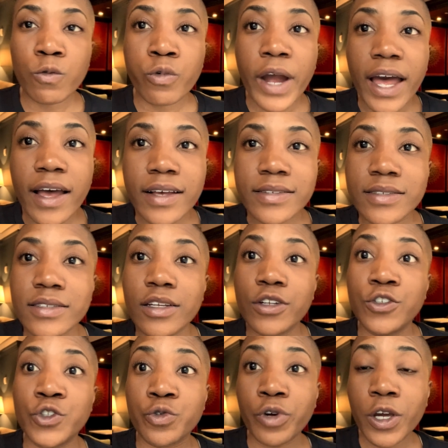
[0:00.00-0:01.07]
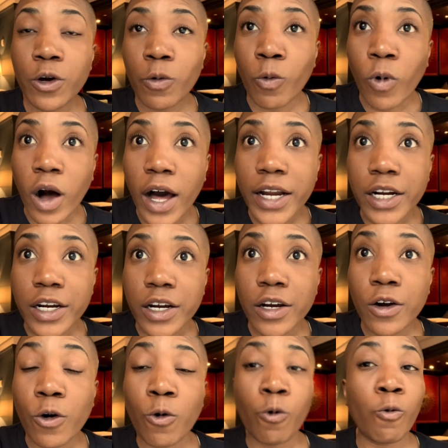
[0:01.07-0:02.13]
rest, drink water,
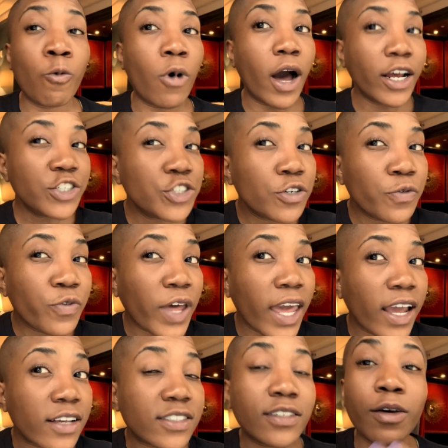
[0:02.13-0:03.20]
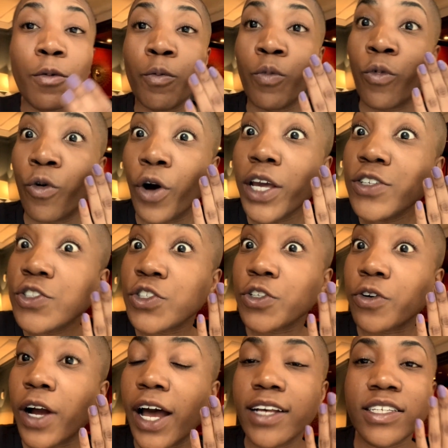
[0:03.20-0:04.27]
wash your face,
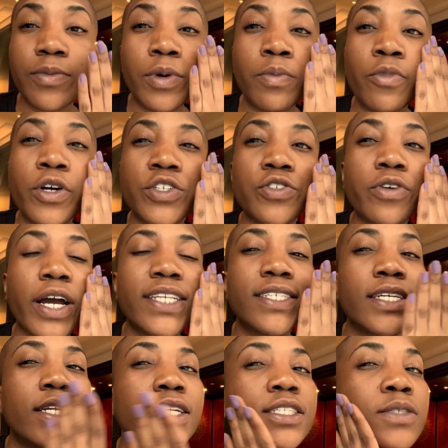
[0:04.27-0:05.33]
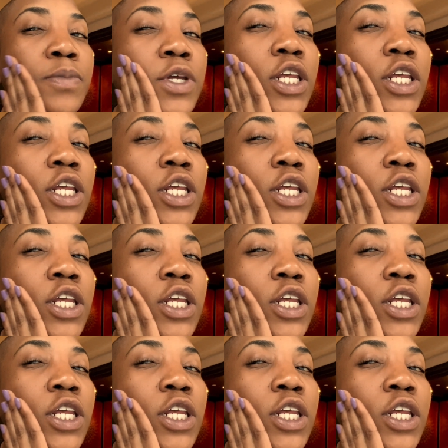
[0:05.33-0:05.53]
moisturize. I've been moisturizing and it's been